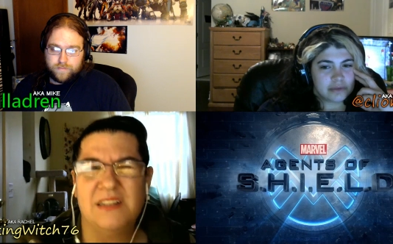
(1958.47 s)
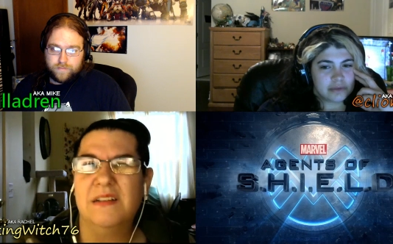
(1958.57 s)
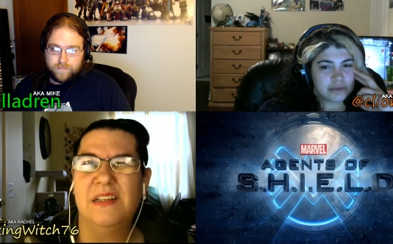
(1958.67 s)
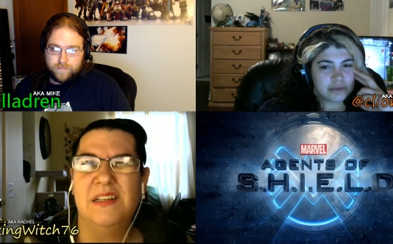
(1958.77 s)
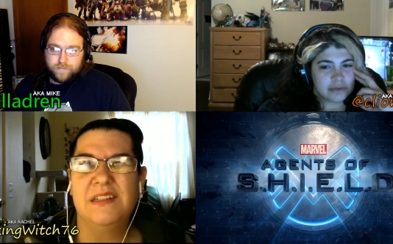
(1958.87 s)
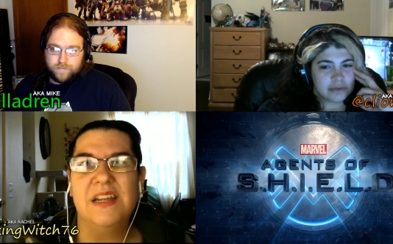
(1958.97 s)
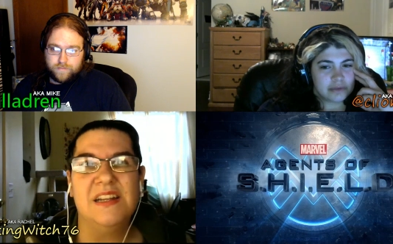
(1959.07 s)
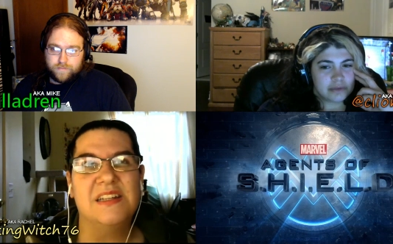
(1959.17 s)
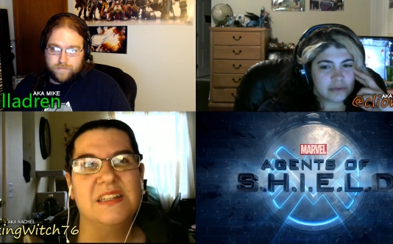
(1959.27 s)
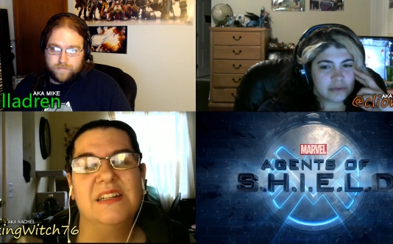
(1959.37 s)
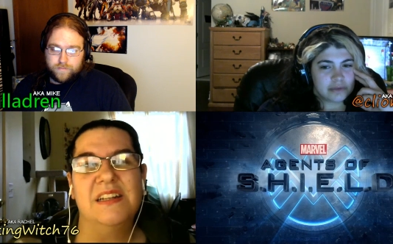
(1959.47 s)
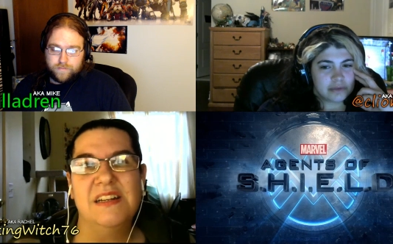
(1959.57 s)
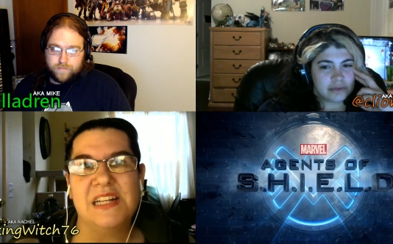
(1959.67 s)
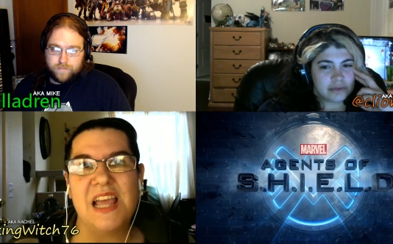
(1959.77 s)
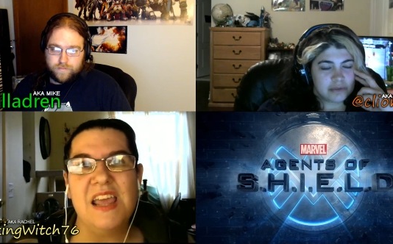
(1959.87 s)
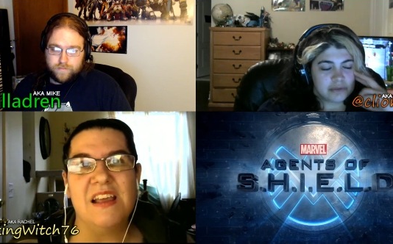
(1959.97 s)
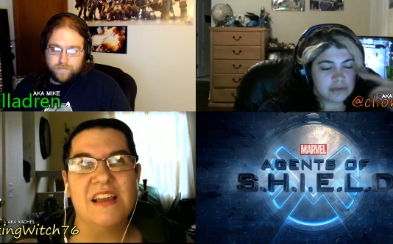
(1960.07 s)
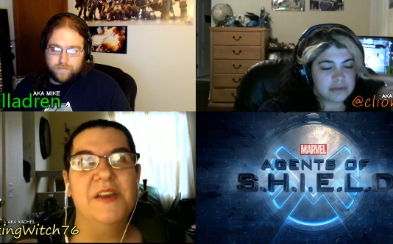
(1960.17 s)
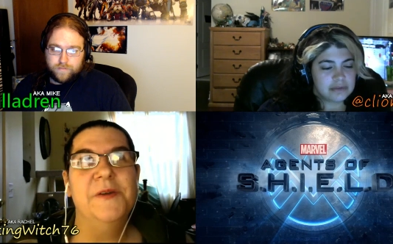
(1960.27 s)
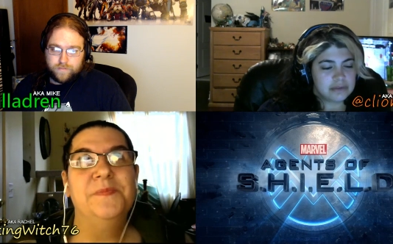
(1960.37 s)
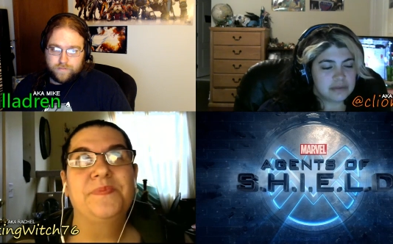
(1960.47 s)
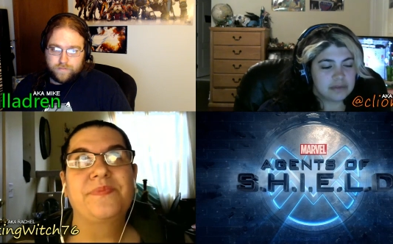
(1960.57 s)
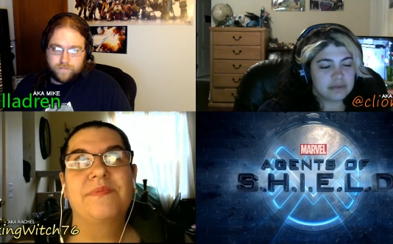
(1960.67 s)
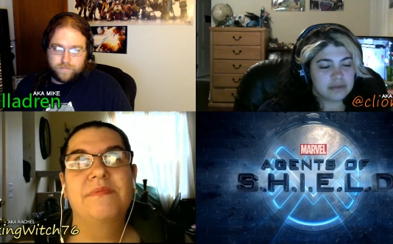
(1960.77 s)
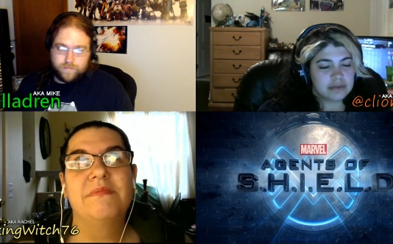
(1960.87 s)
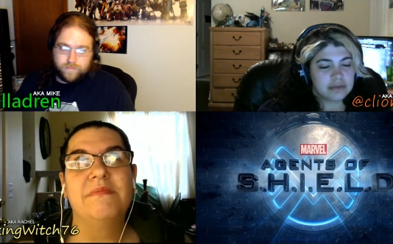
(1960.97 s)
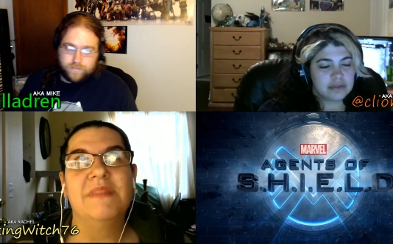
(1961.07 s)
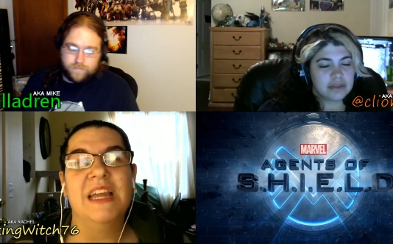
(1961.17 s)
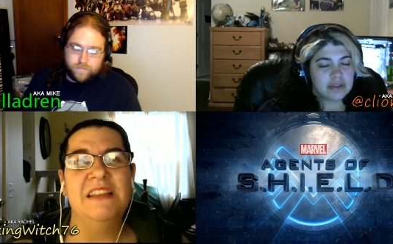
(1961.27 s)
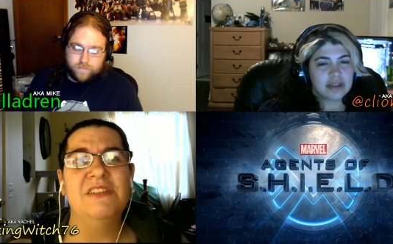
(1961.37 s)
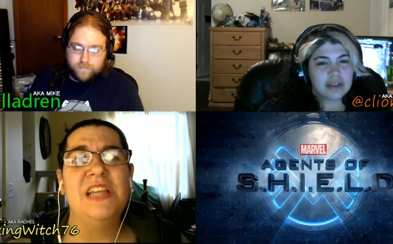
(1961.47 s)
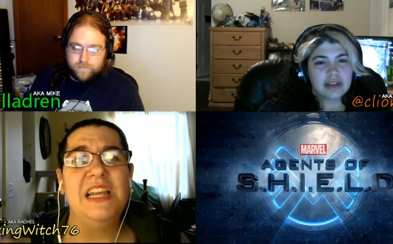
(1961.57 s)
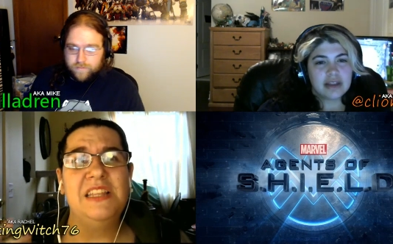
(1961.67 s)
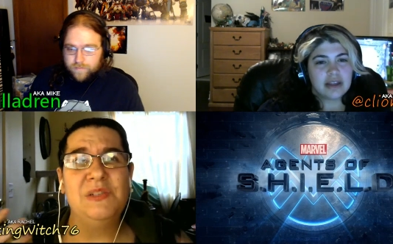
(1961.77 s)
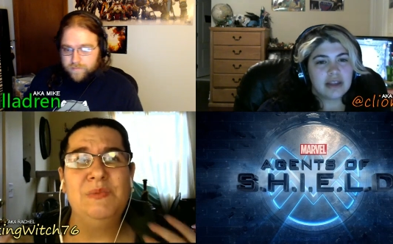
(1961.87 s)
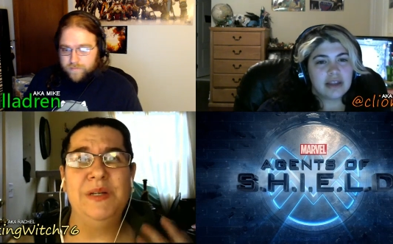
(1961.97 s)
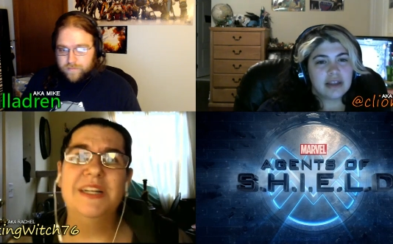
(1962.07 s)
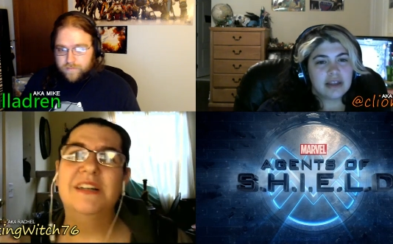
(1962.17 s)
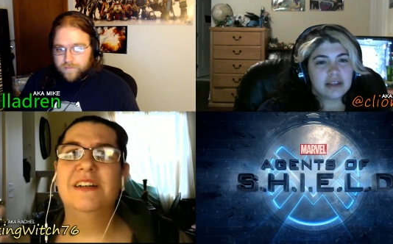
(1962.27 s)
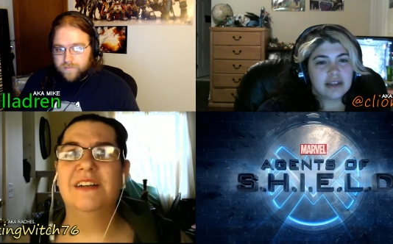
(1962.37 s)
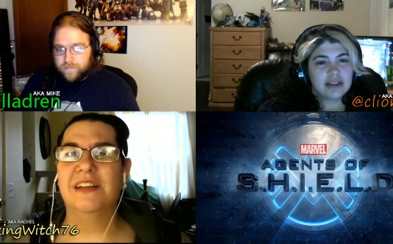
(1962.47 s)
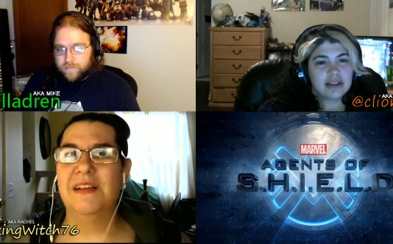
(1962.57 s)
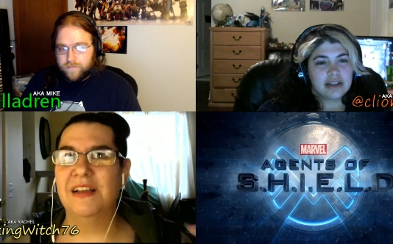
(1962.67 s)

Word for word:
Speaker 1: So it's just it's it's like there's like this weird.